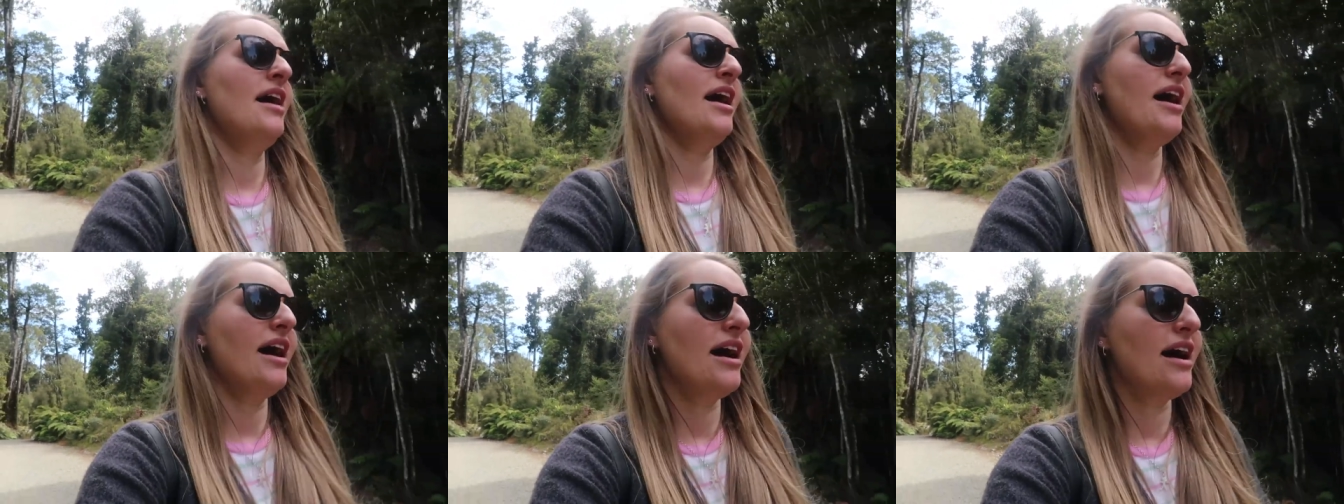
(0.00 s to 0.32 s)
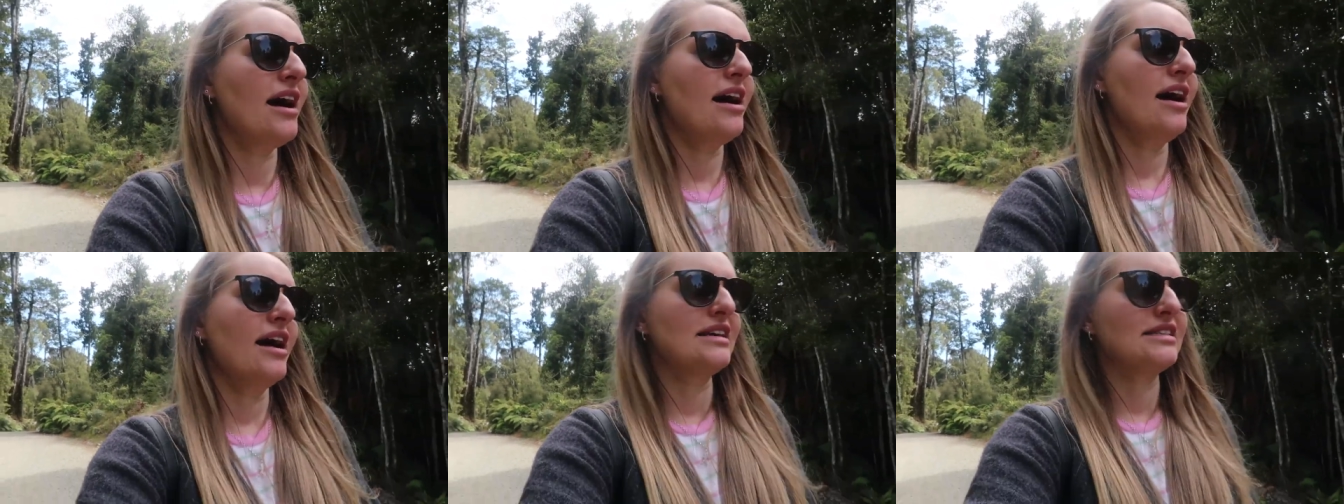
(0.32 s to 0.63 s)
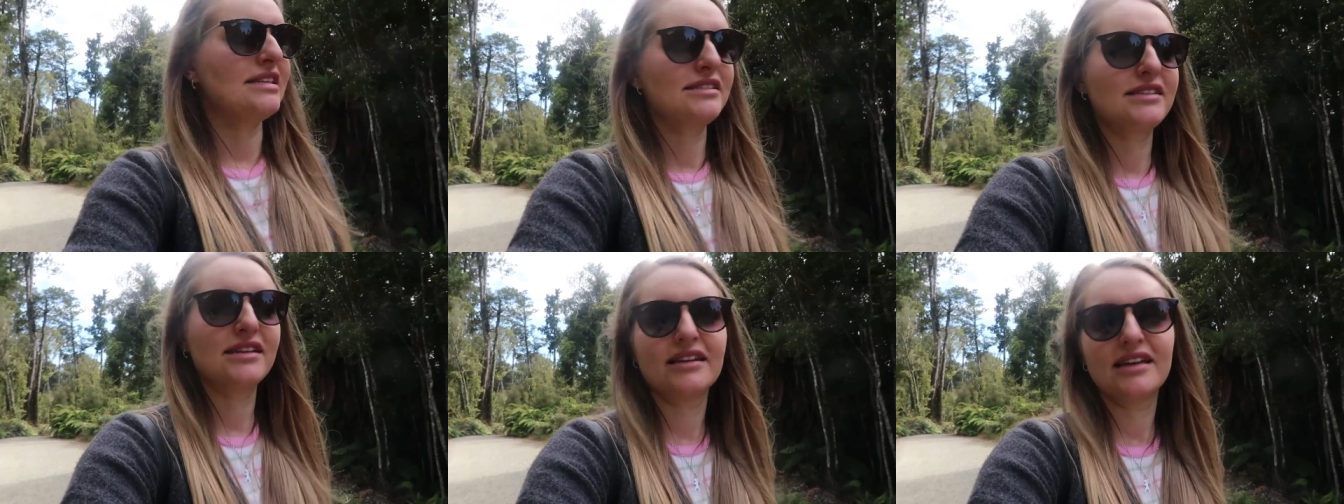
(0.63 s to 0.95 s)
uh,
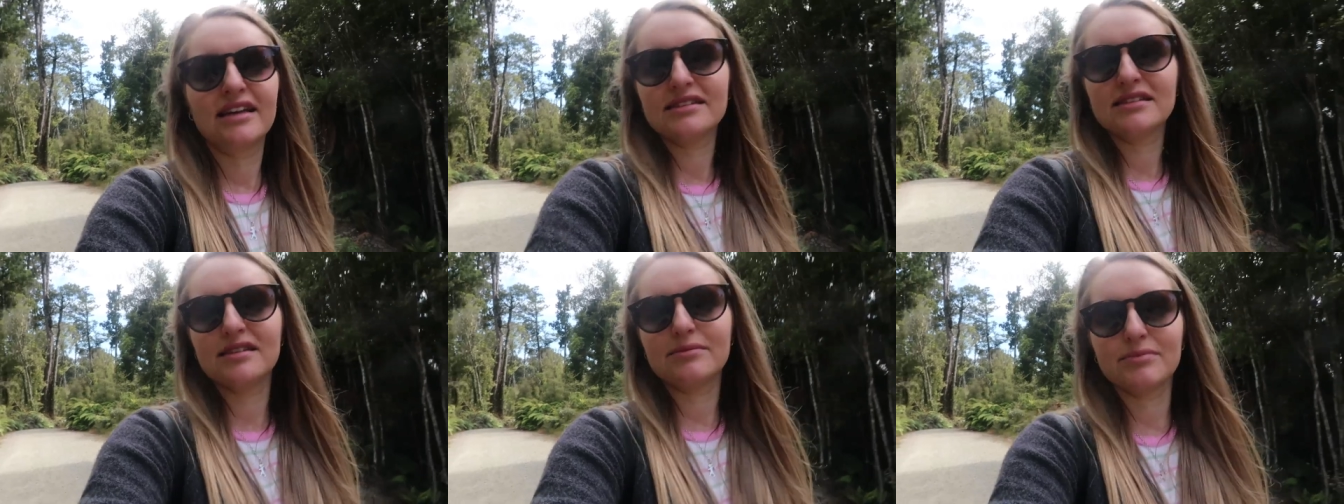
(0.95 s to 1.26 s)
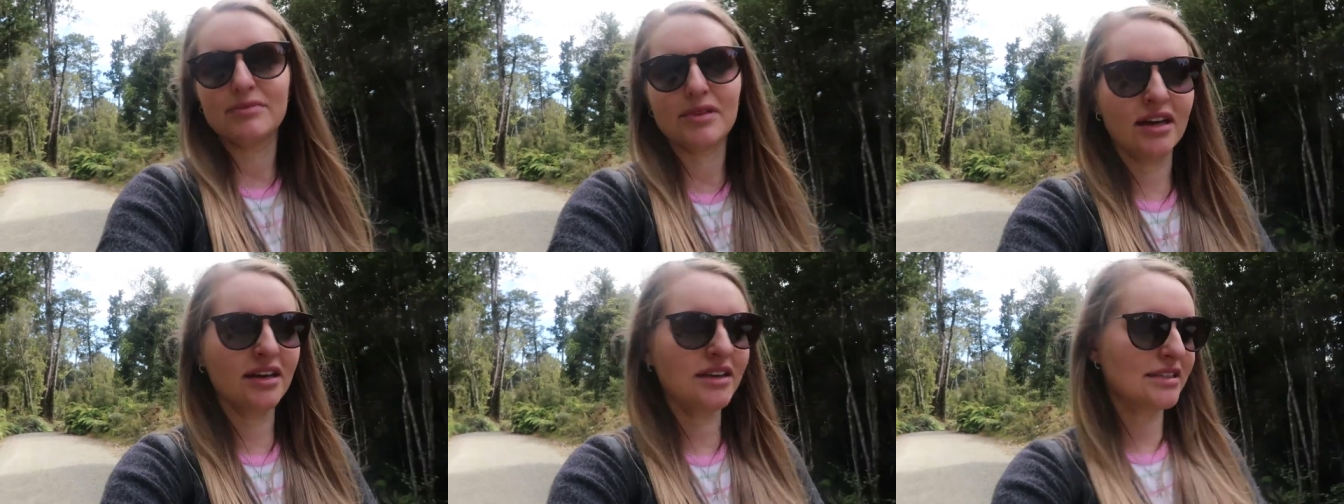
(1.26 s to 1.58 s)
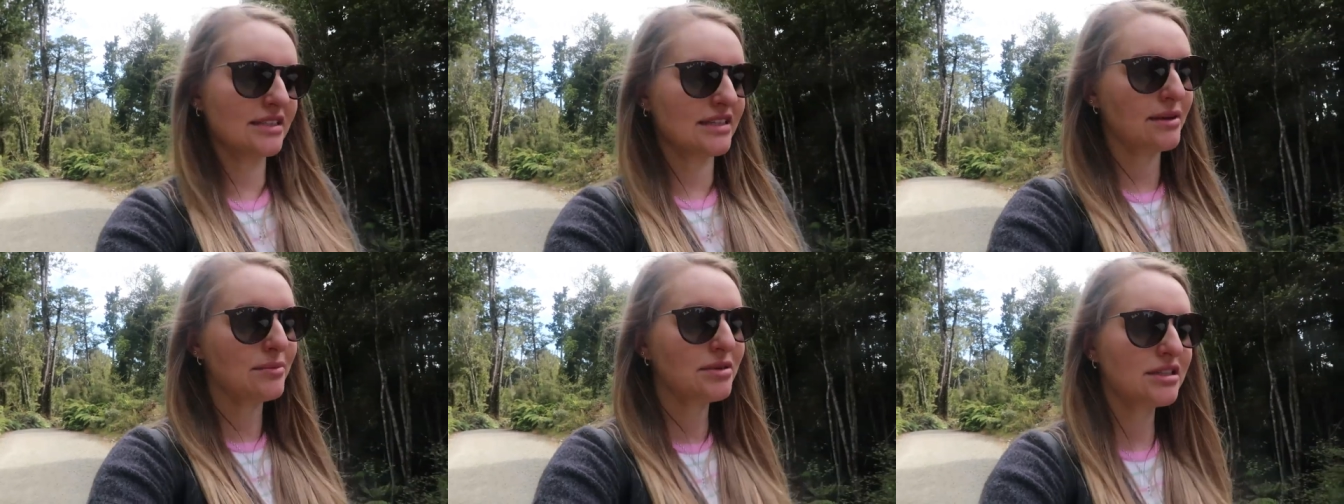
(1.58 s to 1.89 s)
as I said get some
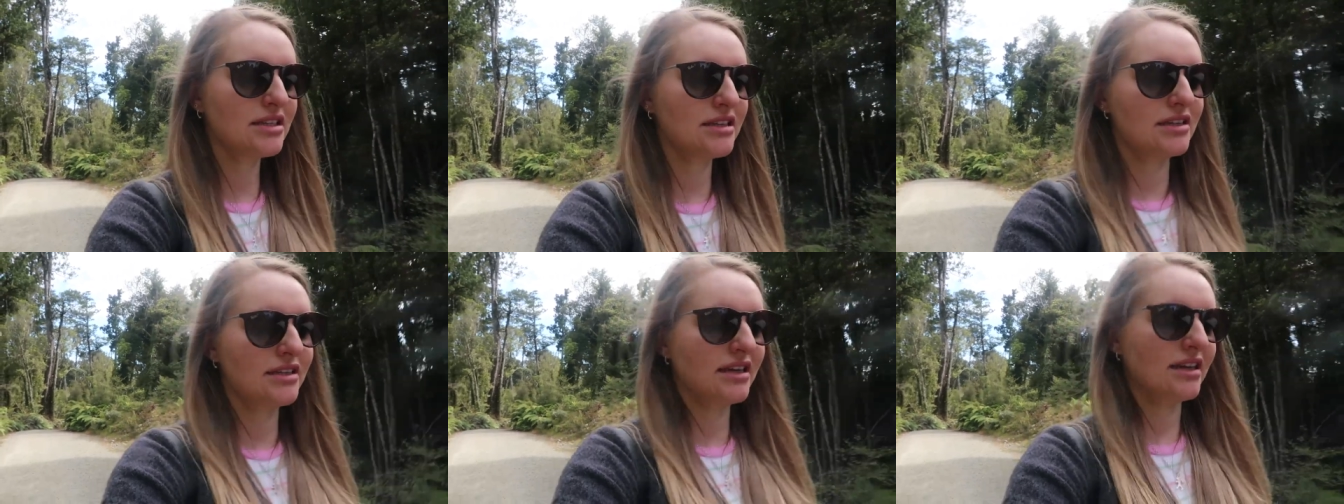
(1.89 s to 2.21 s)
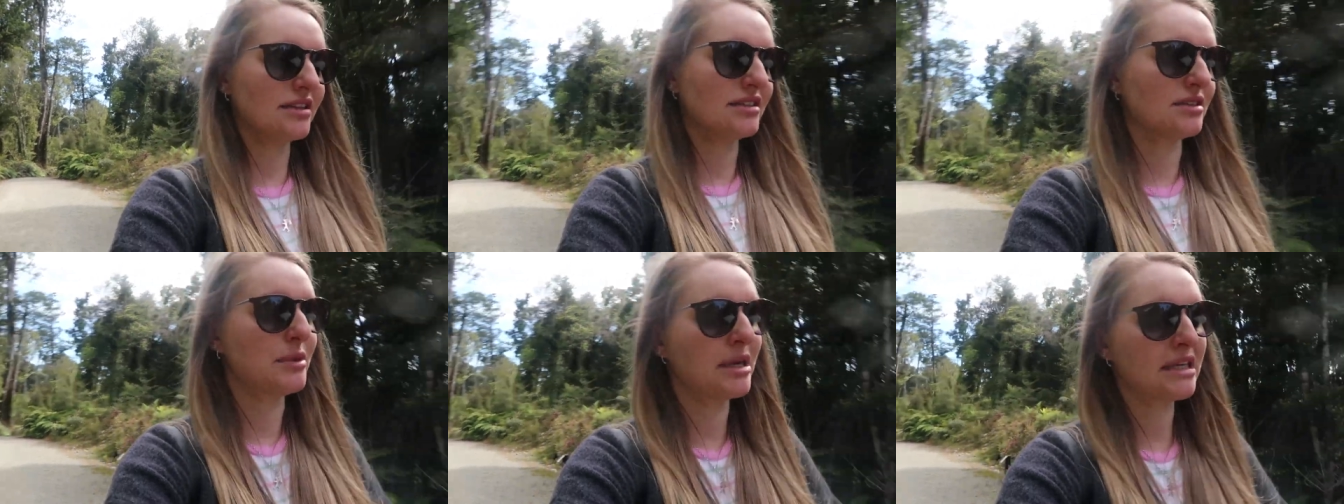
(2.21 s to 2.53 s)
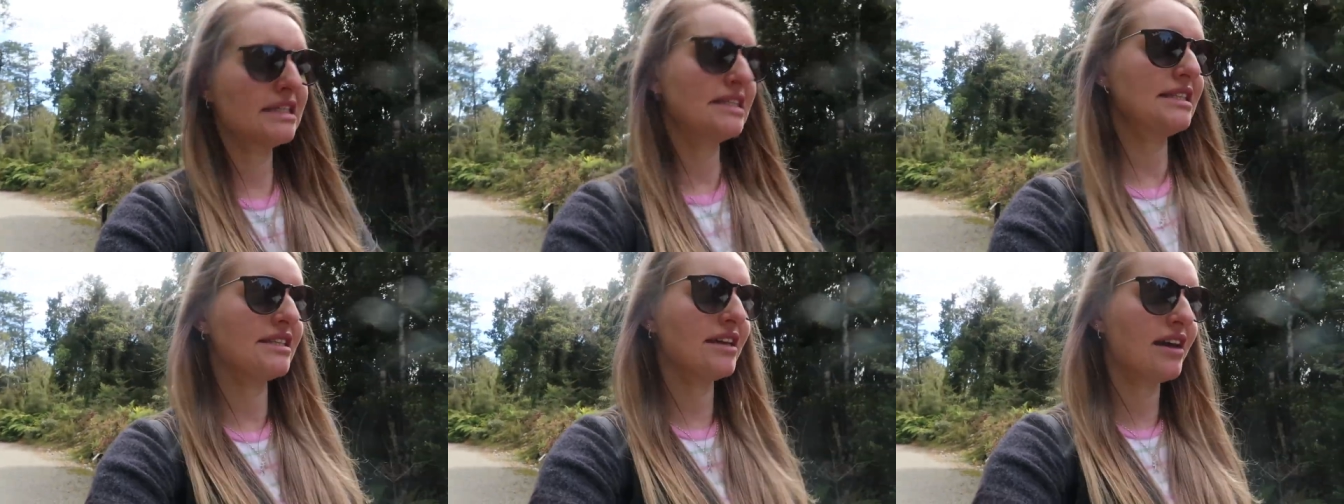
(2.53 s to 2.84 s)
steps in get some
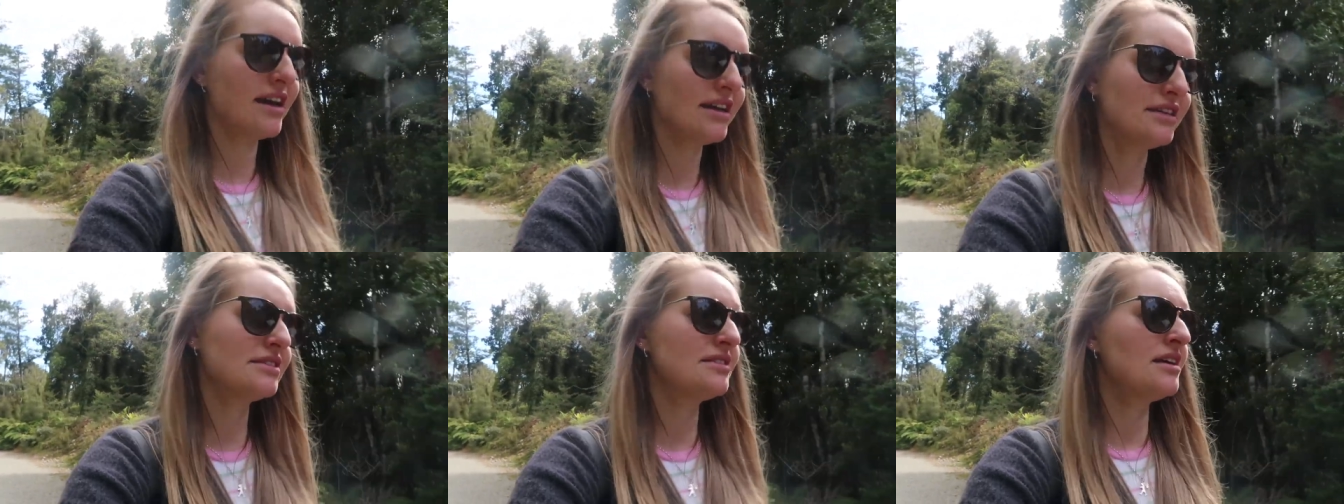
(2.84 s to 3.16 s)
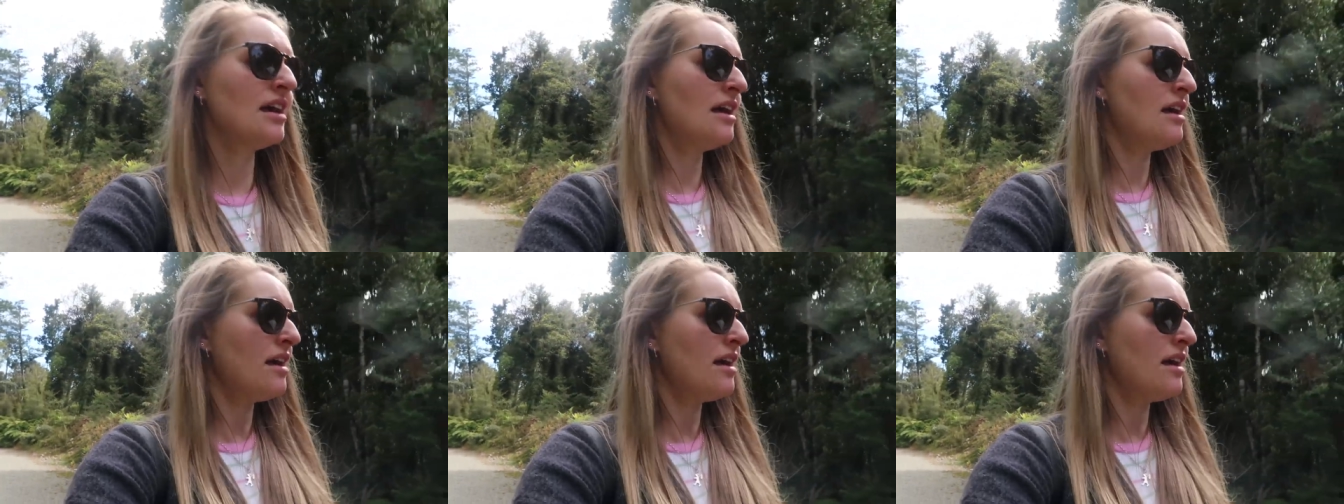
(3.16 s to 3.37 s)
exercise